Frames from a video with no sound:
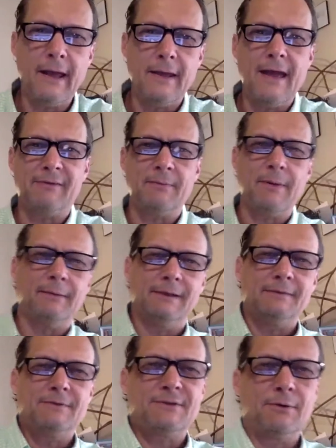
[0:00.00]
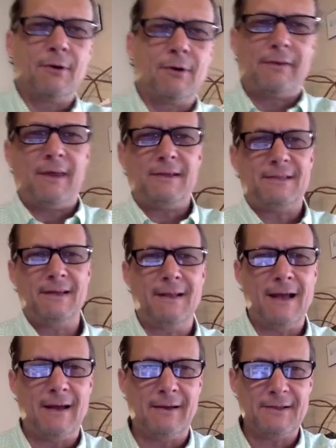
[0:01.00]
you have to be able to store things in the
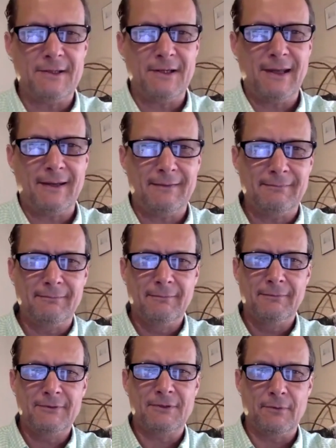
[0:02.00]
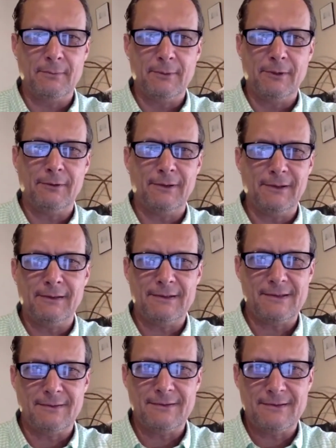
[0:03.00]
cloud because you can't store them locally because
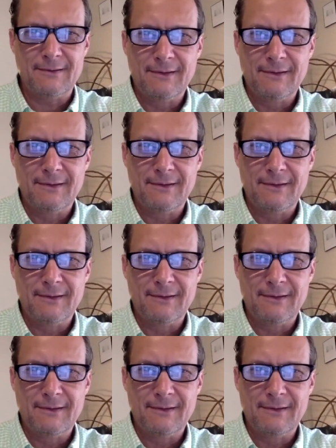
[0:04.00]
there's